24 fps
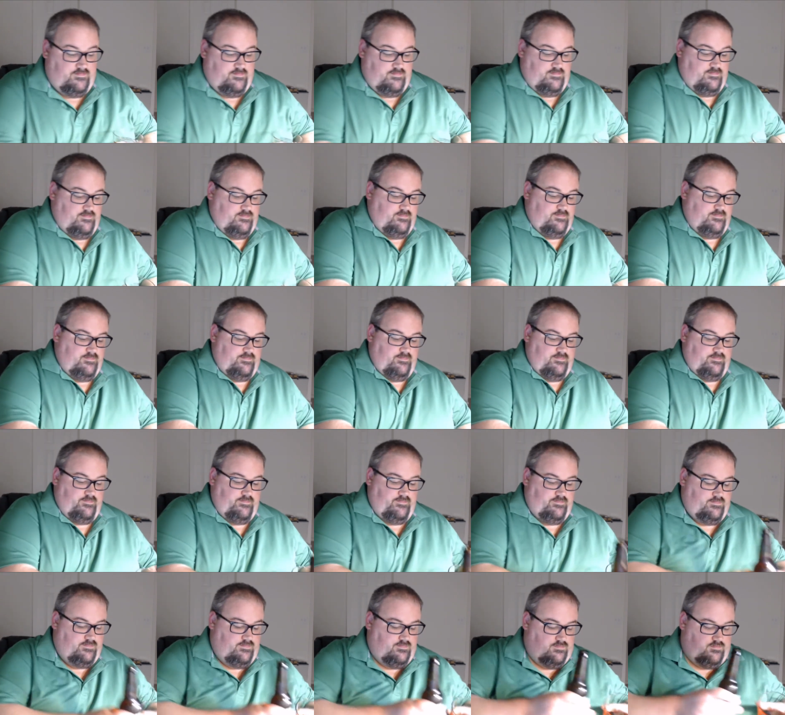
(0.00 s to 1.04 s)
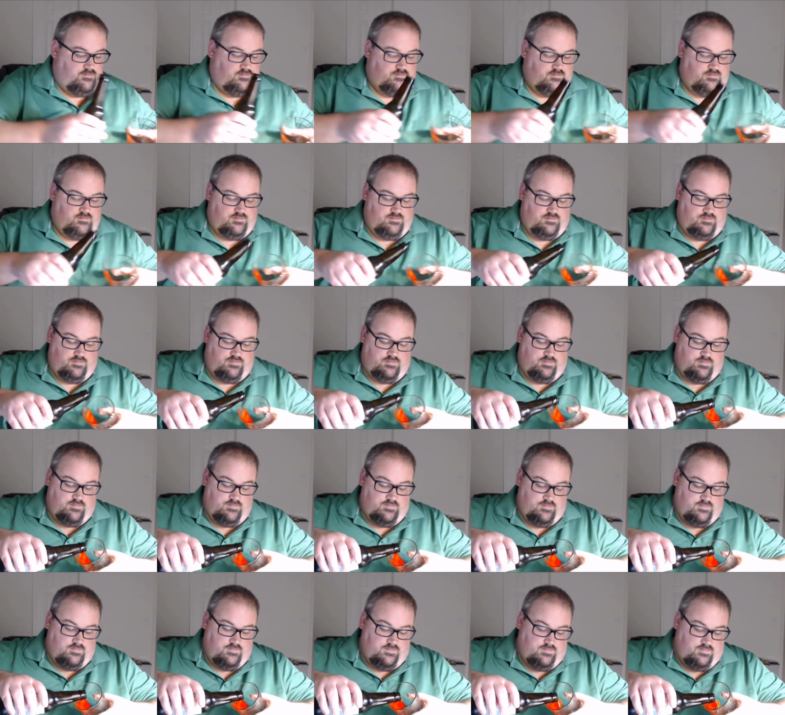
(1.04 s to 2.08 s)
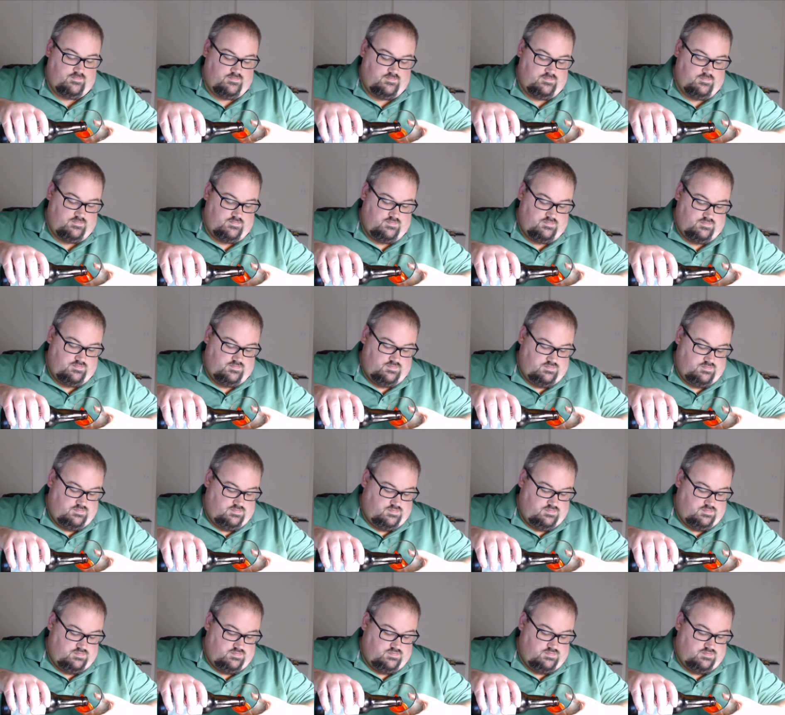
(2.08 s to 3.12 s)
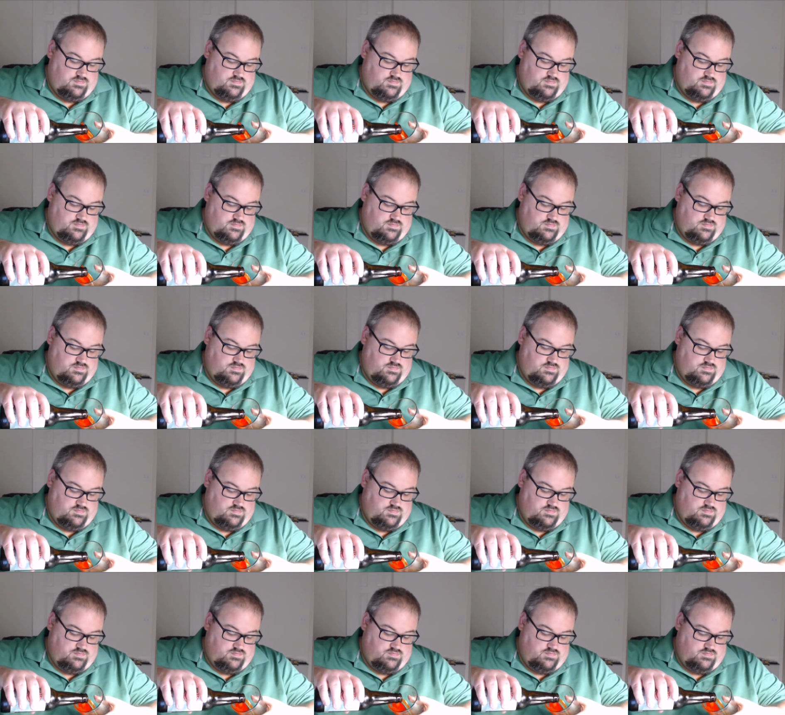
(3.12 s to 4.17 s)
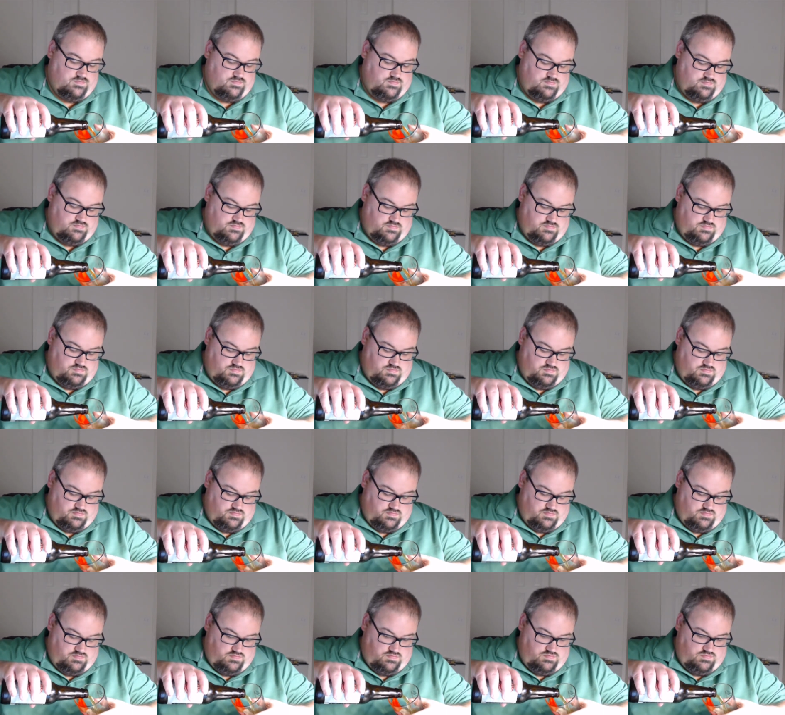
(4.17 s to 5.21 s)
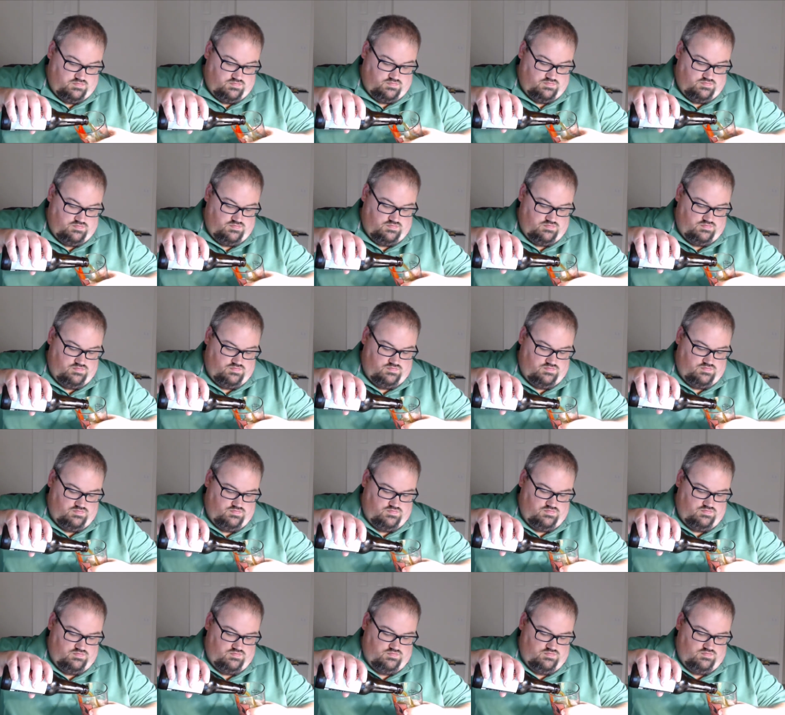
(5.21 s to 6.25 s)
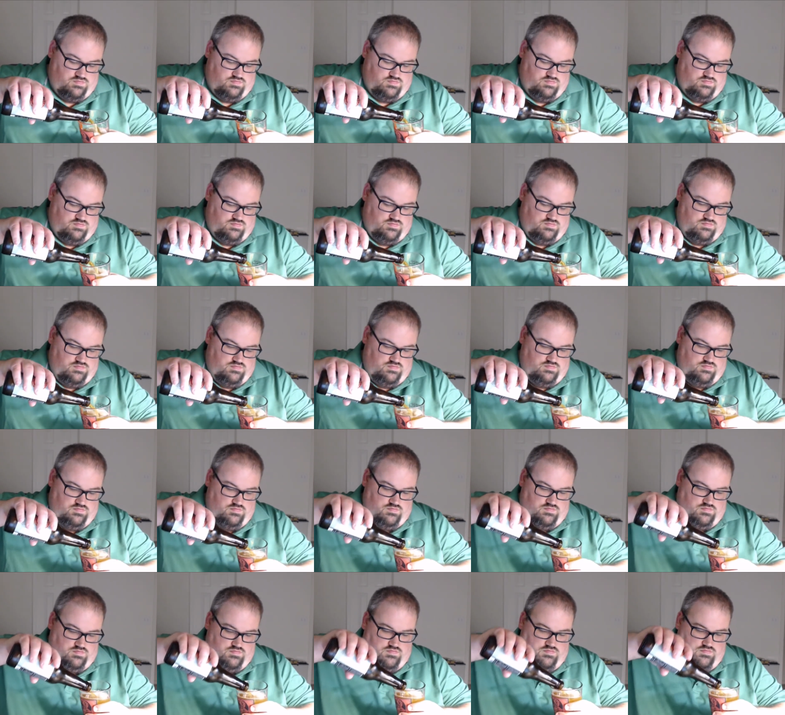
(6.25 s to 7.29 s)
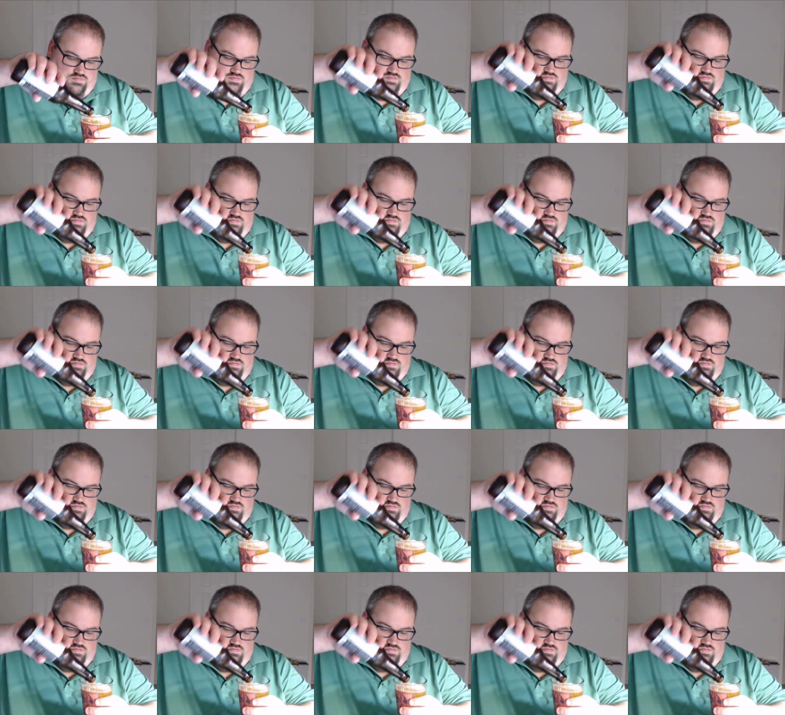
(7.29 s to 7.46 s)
No one is speaking in this clip.